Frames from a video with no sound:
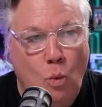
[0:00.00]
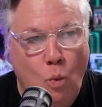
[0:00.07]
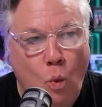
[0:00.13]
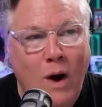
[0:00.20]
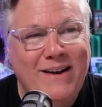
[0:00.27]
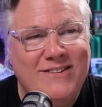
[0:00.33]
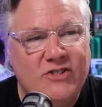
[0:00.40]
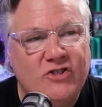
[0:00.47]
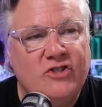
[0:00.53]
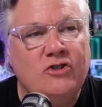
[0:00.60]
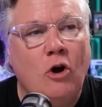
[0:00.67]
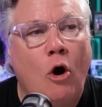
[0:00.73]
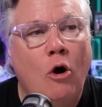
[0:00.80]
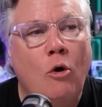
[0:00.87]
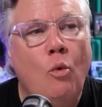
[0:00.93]
what
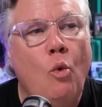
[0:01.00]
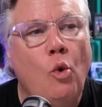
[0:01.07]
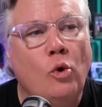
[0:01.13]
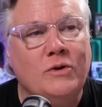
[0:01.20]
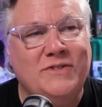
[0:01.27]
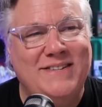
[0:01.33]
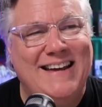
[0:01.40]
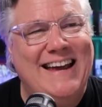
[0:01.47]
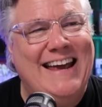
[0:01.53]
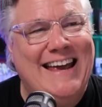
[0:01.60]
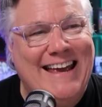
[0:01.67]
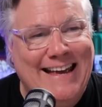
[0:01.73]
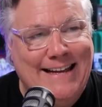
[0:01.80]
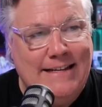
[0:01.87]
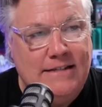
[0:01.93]
Star Wars is.
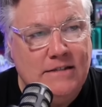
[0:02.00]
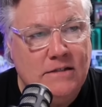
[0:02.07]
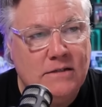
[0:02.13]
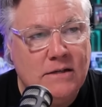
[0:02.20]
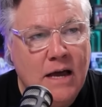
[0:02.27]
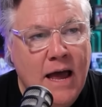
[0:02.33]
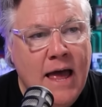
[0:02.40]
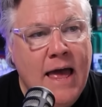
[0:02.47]
is.